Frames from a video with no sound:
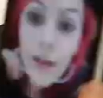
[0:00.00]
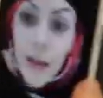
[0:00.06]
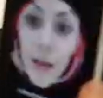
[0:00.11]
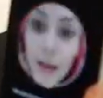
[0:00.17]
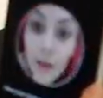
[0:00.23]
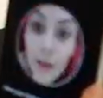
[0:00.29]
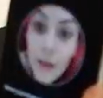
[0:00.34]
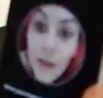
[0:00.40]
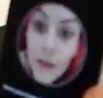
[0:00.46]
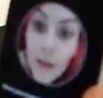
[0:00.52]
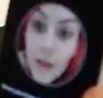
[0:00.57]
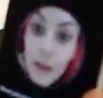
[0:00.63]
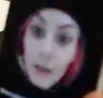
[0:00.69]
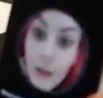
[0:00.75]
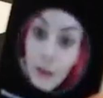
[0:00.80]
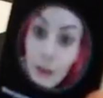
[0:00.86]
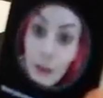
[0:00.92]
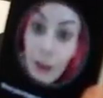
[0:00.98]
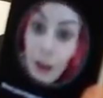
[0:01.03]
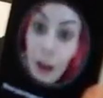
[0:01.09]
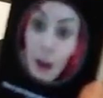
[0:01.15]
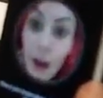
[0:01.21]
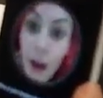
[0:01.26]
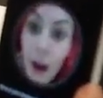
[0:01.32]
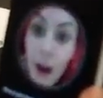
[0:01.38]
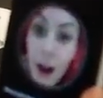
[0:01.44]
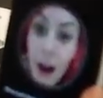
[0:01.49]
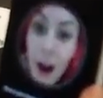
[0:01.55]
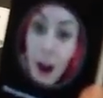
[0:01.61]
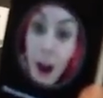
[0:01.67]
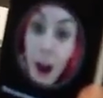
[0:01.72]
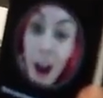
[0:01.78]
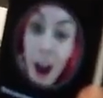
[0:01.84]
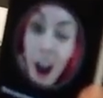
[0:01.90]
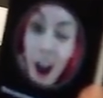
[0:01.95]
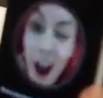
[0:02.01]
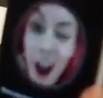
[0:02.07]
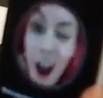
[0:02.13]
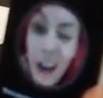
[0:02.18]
Sing up her Face ID, look. Look at that.